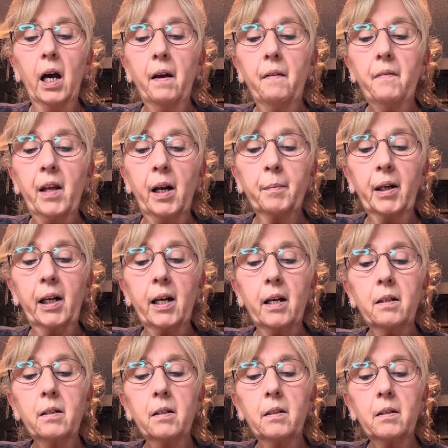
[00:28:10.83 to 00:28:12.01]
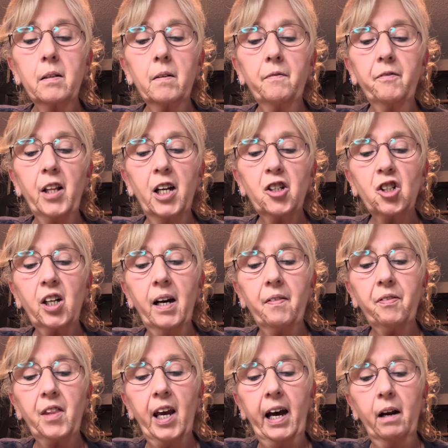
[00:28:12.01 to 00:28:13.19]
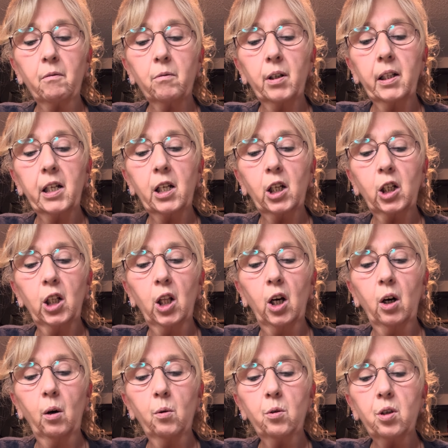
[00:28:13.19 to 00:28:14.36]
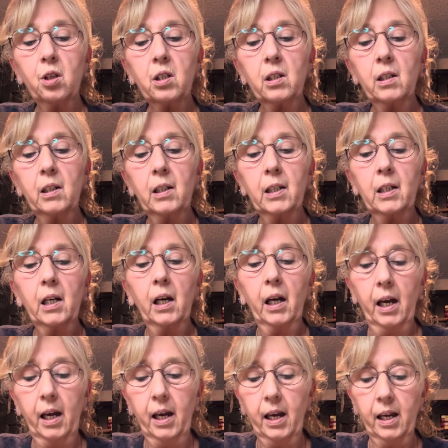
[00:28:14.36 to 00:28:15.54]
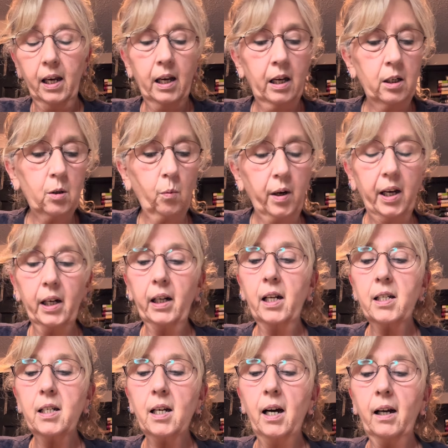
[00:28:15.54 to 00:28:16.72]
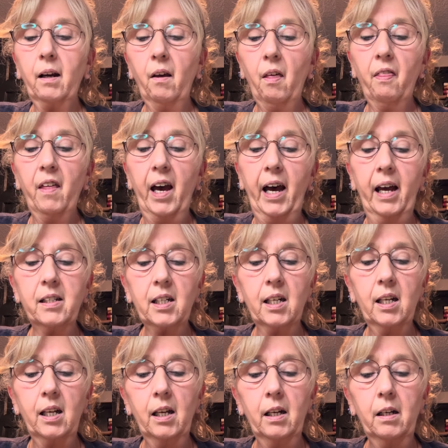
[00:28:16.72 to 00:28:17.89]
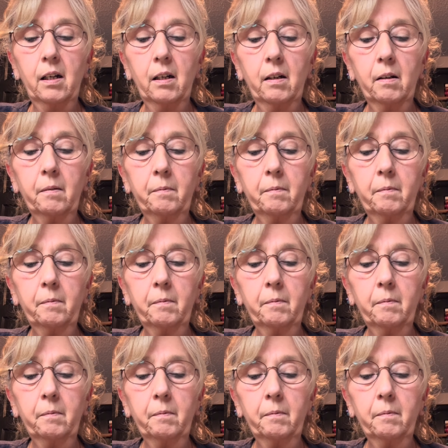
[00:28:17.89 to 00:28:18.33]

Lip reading: Then I'm gonna flush cut that really close, and we are gonna tuck that in.